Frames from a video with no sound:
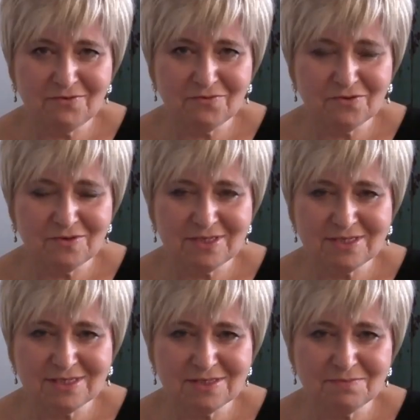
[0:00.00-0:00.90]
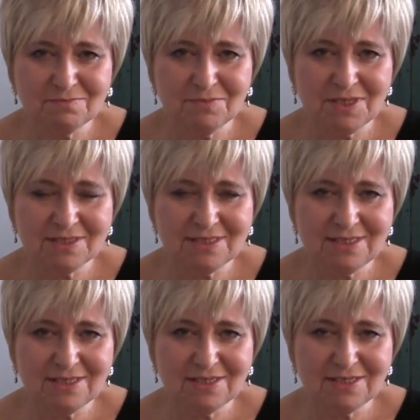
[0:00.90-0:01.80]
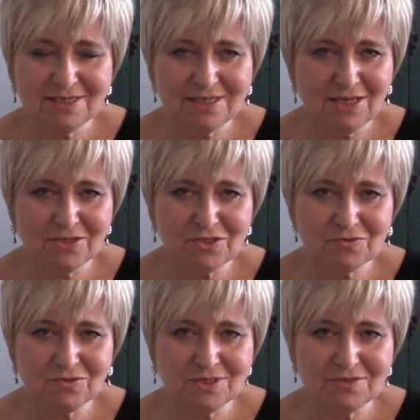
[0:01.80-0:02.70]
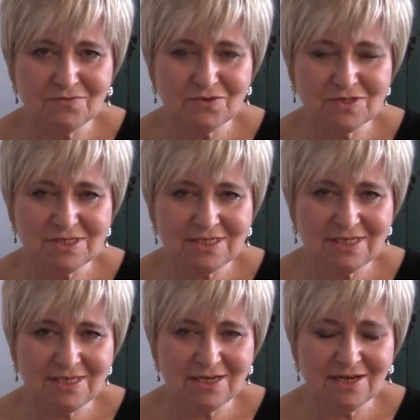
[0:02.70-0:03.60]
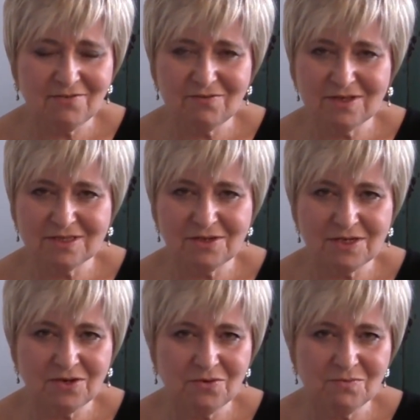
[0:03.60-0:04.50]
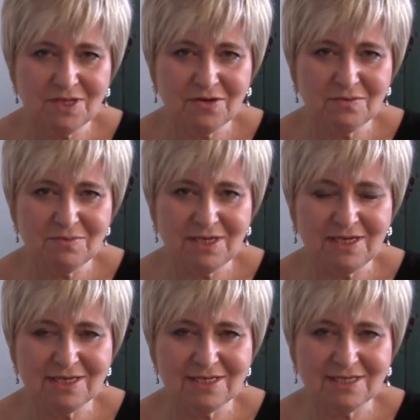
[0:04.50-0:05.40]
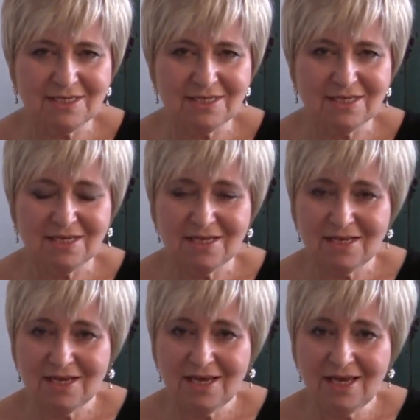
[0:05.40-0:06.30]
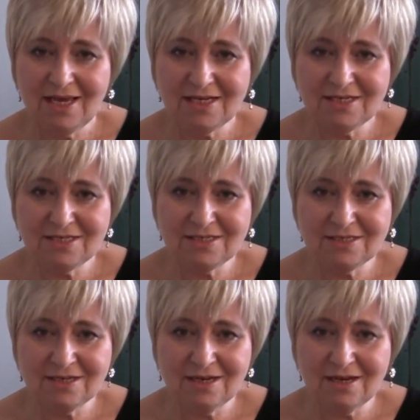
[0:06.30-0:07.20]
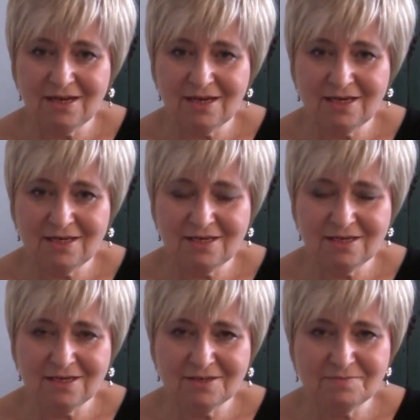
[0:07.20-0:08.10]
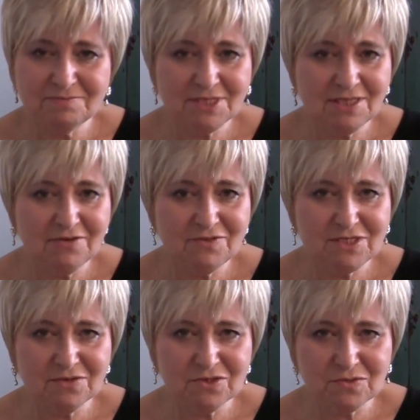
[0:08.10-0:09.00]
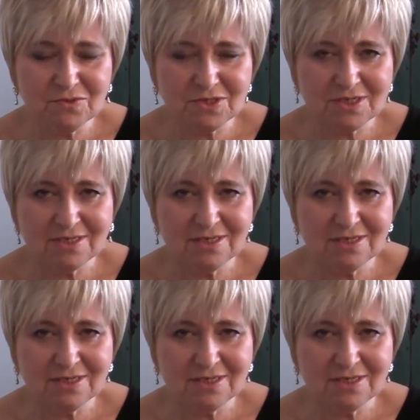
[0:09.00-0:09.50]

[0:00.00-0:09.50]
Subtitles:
for its multicultural diversity. I felt at home there immediately. And I loved social work.